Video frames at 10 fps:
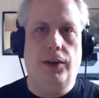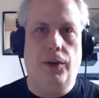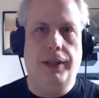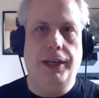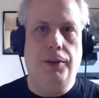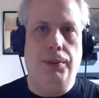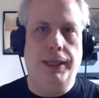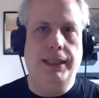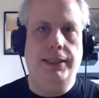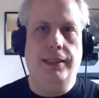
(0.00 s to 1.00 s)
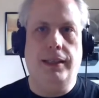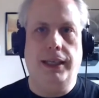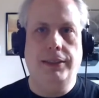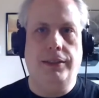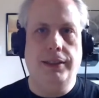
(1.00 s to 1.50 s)
or that you're playing to
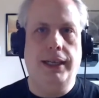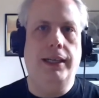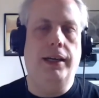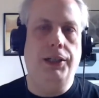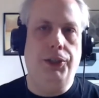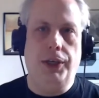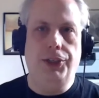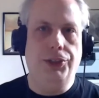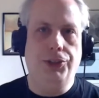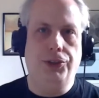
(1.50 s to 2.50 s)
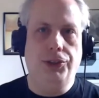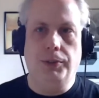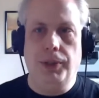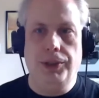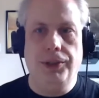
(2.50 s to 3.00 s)
collect all 99 treasures or
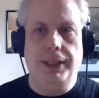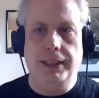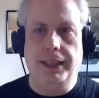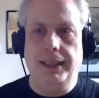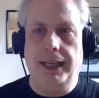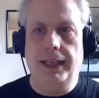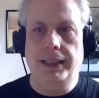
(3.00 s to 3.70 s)
some other thing like that.